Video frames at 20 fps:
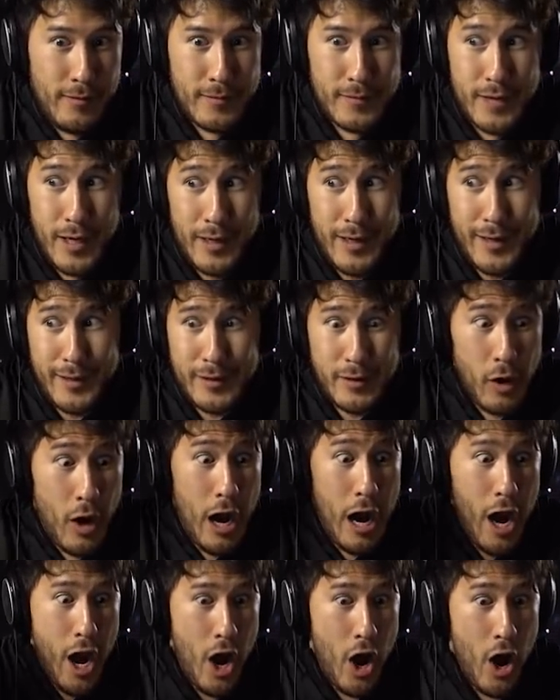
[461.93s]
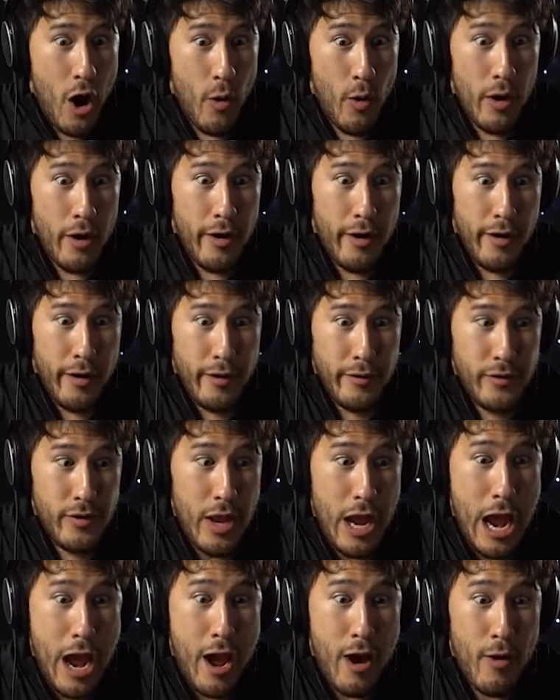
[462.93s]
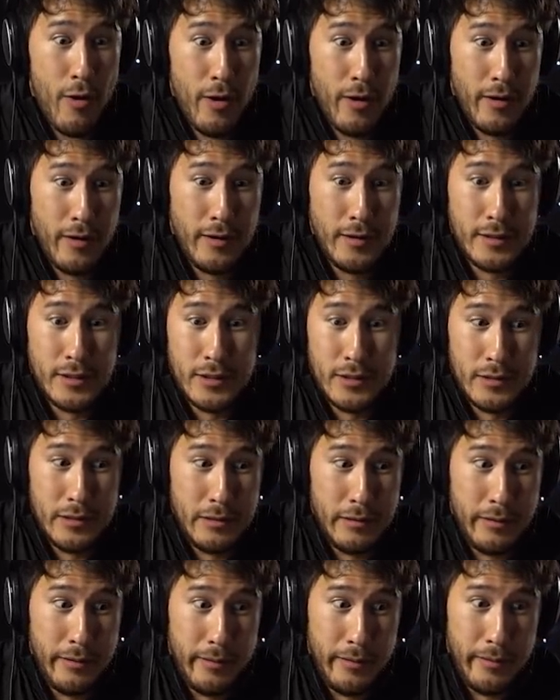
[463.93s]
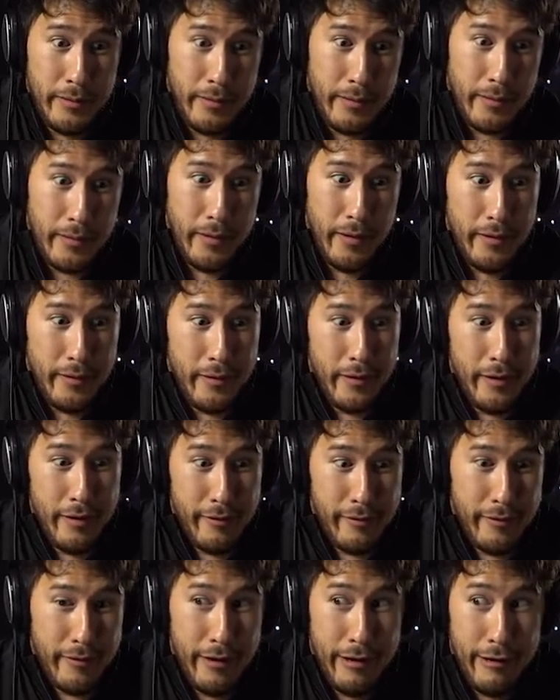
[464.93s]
Did I? No! No! Hey!